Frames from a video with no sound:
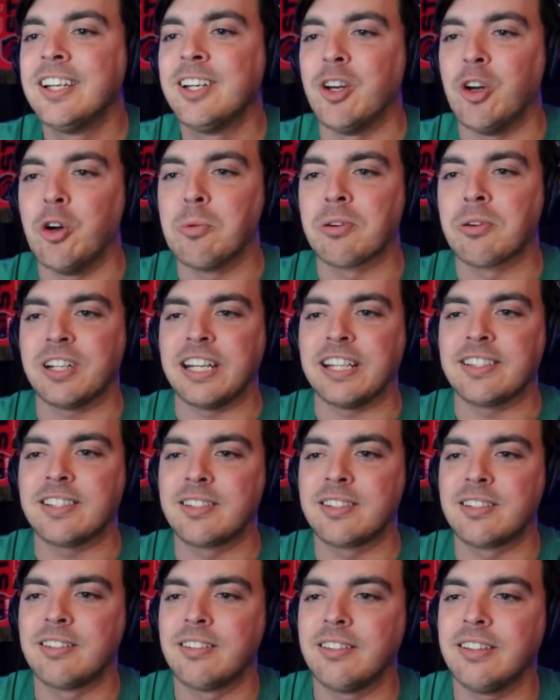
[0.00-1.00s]
Uber
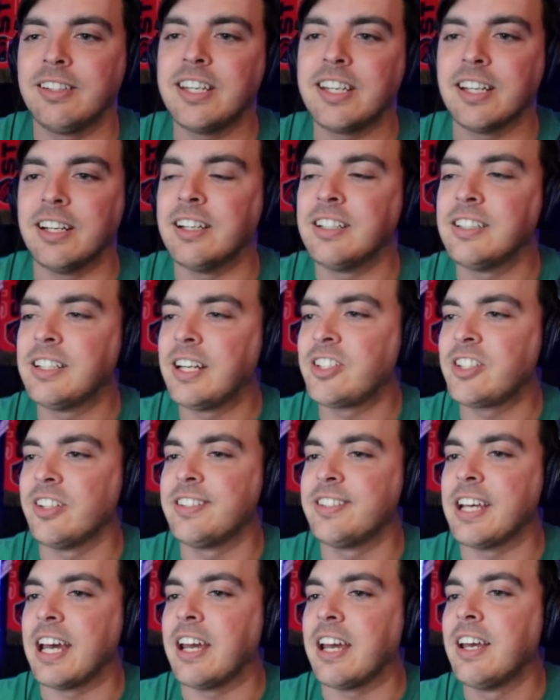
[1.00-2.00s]
Eats Liga, I should
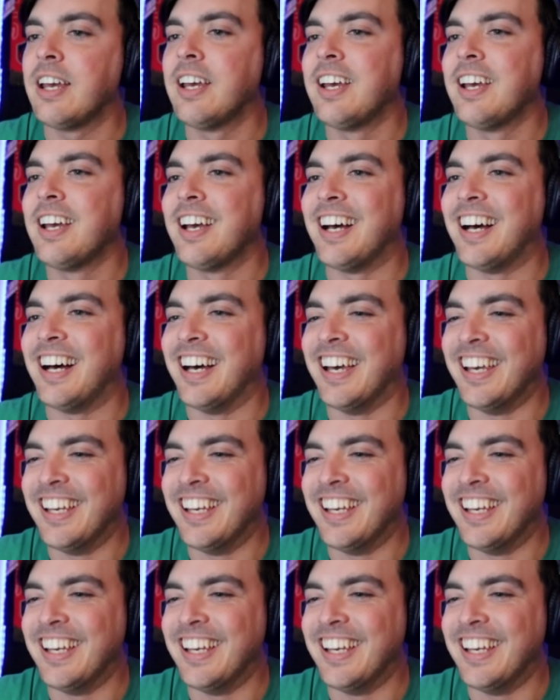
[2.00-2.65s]
say. Uh,